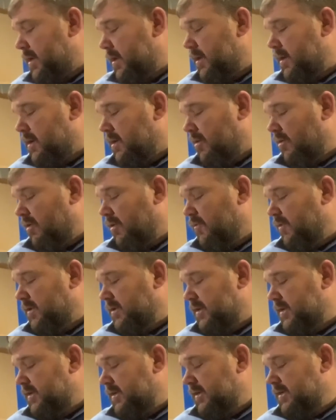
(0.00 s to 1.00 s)
CarQuest
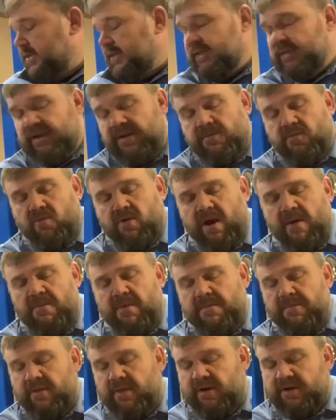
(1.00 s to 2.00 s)
doesn't exist anymore. I
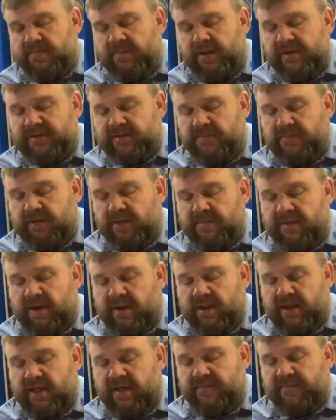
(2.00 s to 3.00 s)
remember there's been something about a
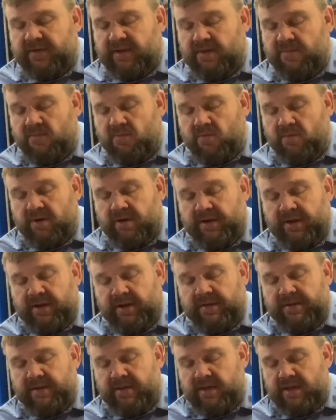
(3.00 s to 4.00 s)
lifetime warranty.
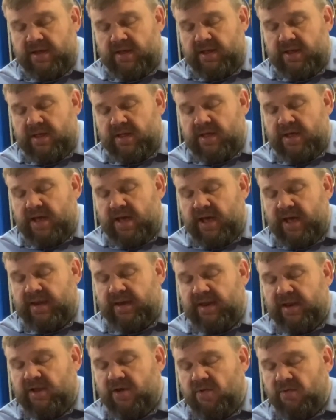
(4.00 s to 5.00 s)
I
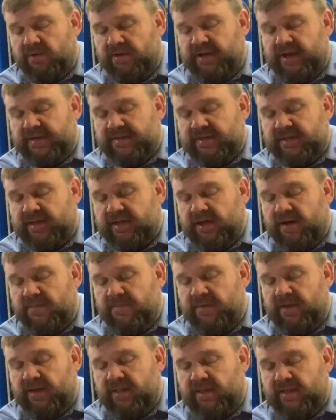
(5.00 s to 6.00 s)
did go chase the
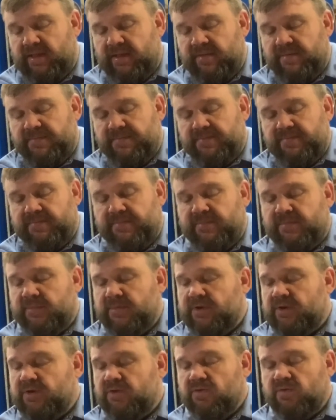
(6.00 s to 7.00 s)
company that
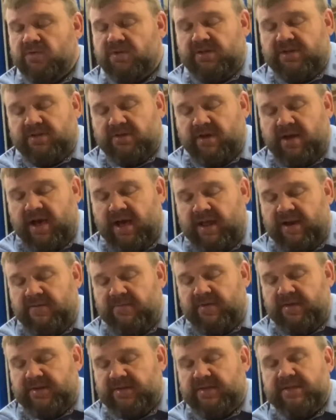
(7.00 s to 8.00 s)
the tool still kind of
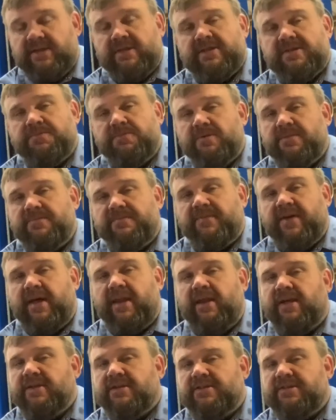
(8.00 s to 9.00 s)
exists, but
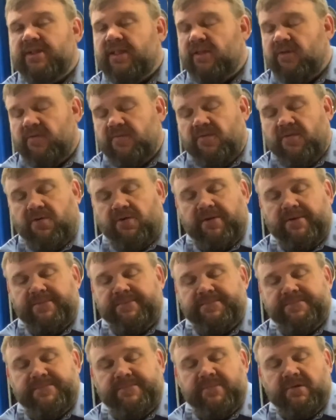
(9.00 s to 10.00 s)
finding a seller for
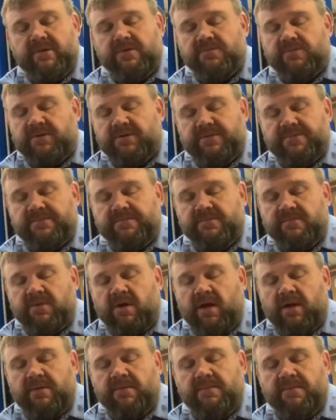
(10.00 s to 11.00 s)
it was
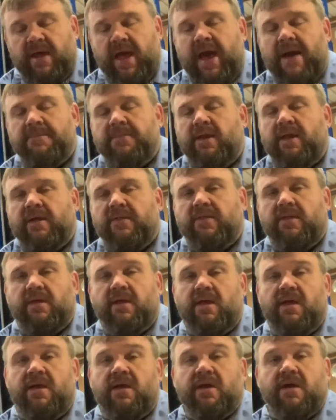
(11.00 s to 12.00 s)
not happening, and the
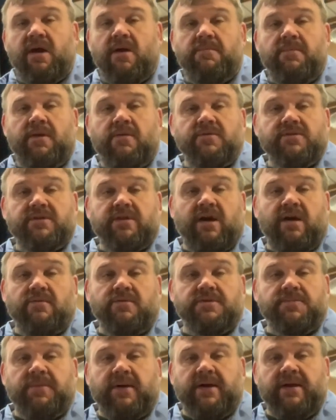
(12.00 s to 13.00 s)
company was not
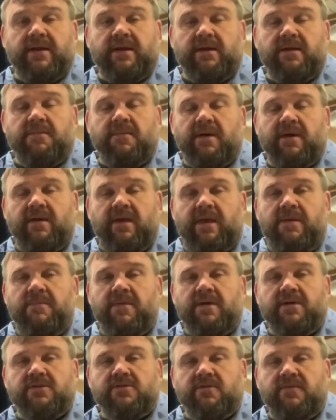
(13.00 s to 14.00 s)
responding to my
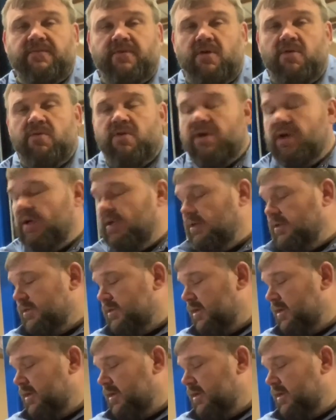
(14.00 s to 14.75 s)
emails or phone calls.